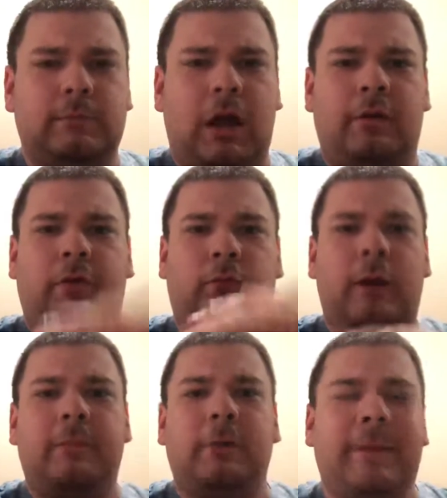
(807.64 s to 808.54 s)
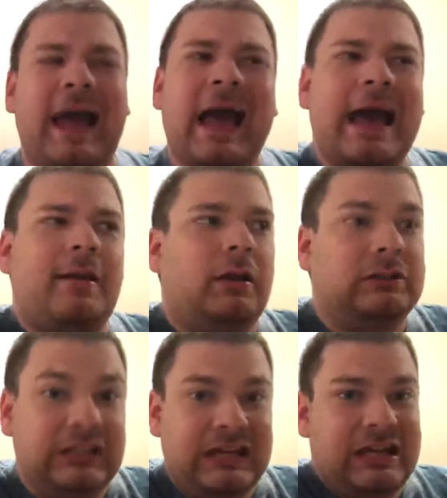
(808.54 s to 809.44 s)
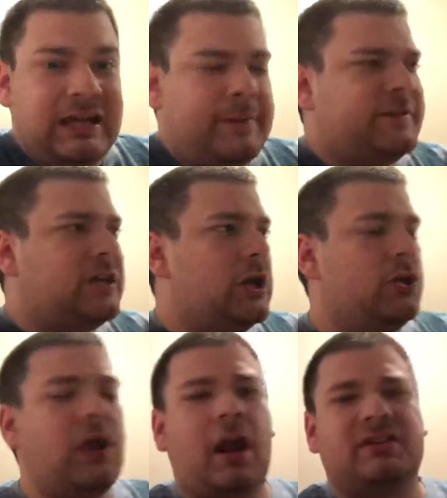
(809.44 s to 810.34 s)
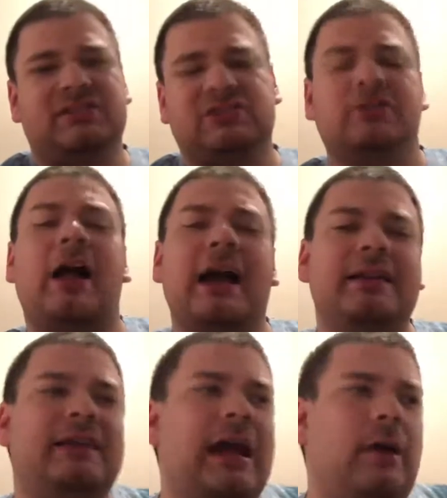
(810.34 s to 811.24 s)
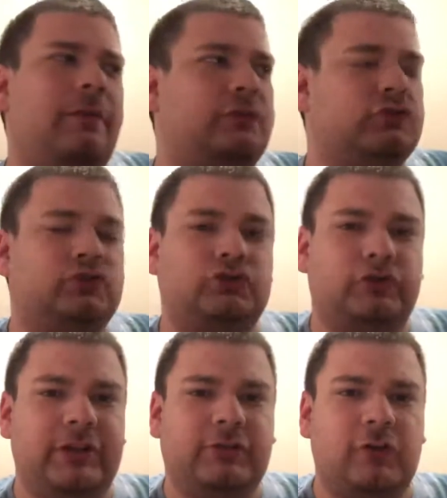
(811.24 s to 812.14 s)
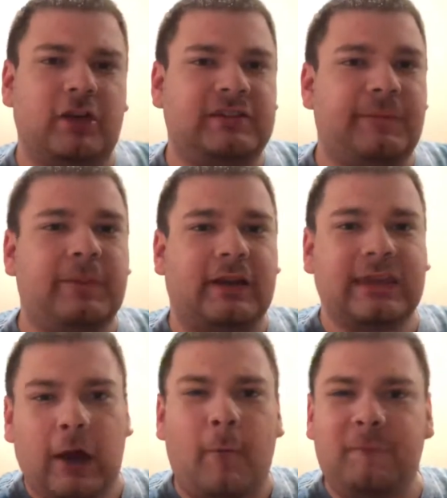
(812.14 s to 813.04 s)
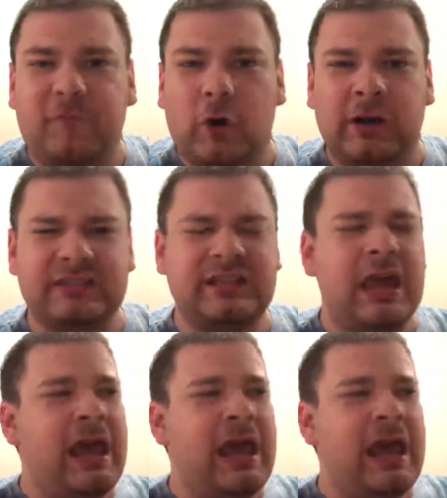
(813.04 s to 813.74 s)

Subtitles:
rubber pad leaves. You gotta slide down the tree trunks of the Kelp Forest.